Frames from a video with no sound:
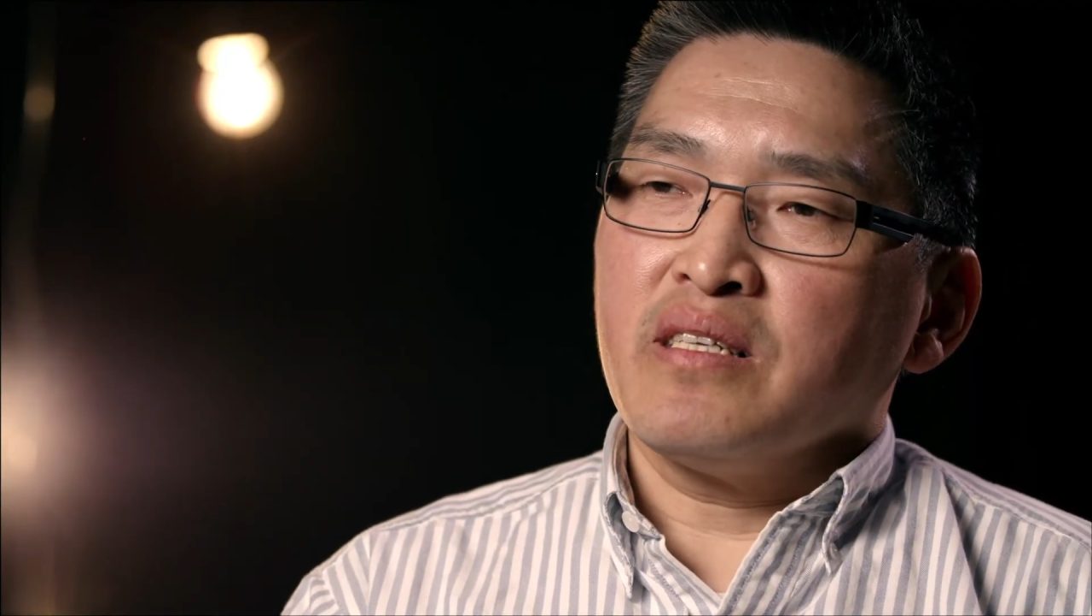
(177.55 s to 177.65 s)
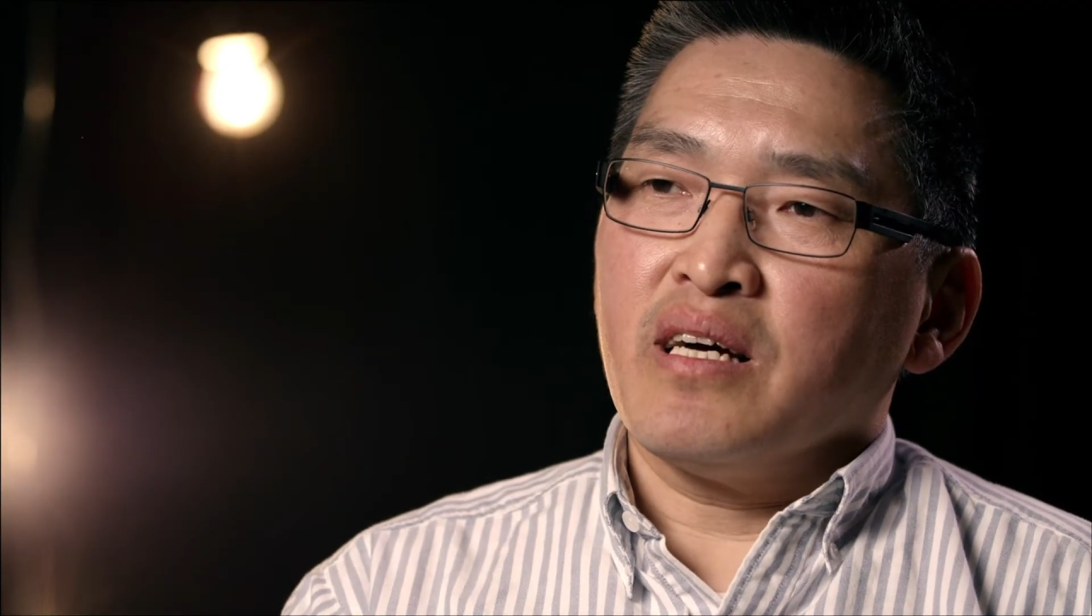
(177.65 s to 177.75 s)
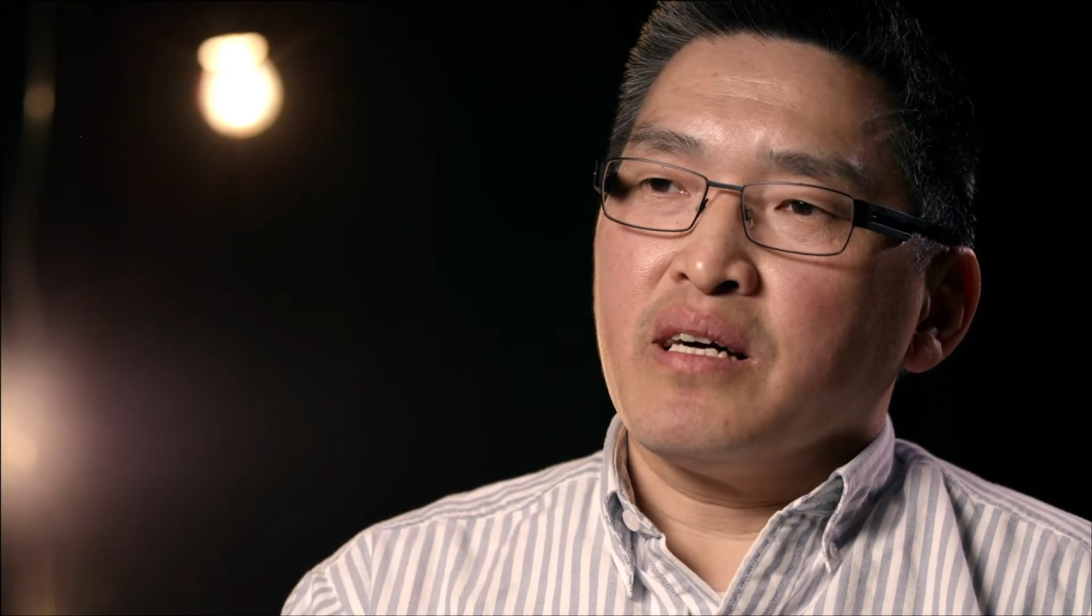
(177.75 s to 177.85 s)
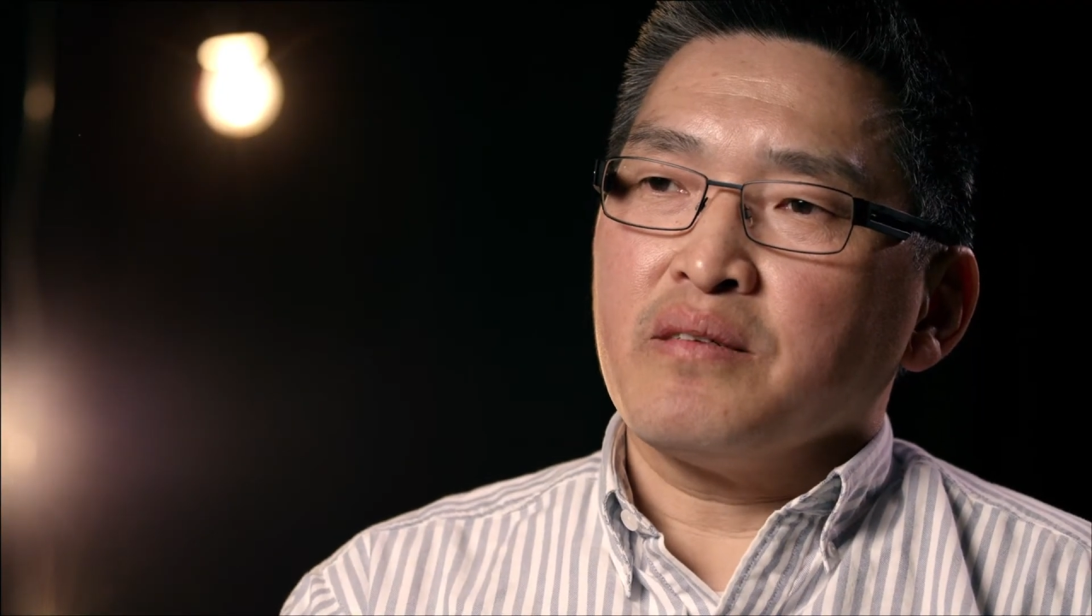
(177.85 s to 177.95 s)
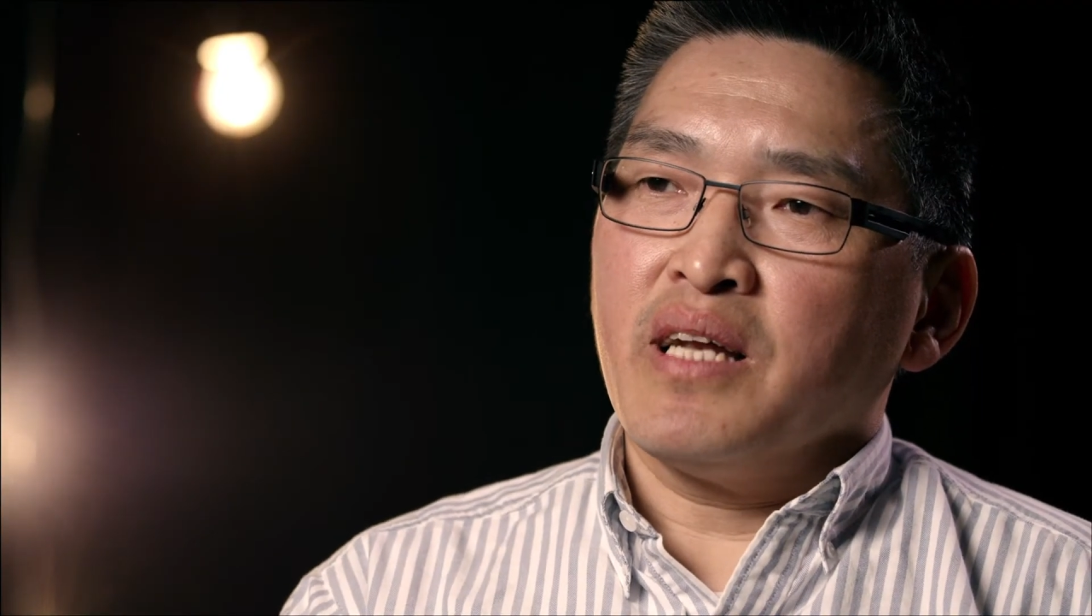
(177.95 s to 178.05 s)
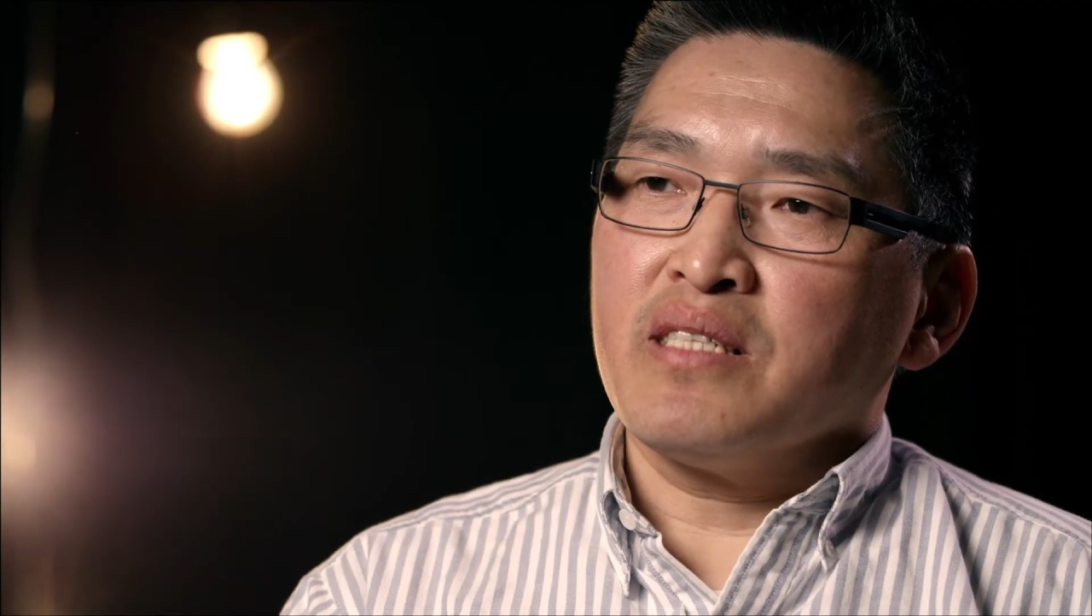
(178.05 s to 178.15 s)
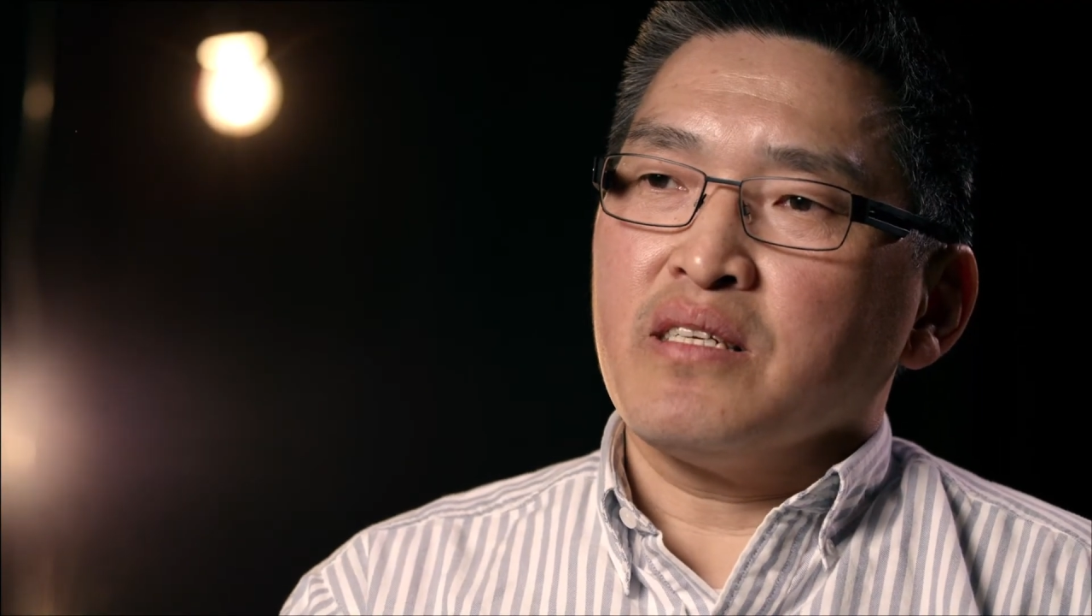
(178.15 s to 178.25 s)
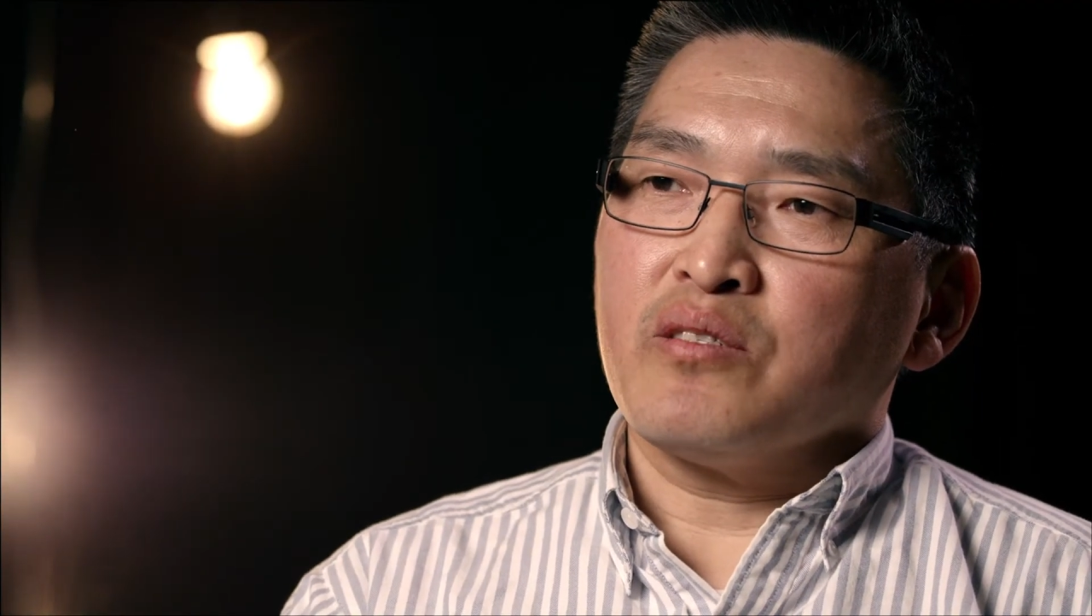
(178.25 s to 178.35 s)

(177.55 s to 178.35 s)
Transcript: letter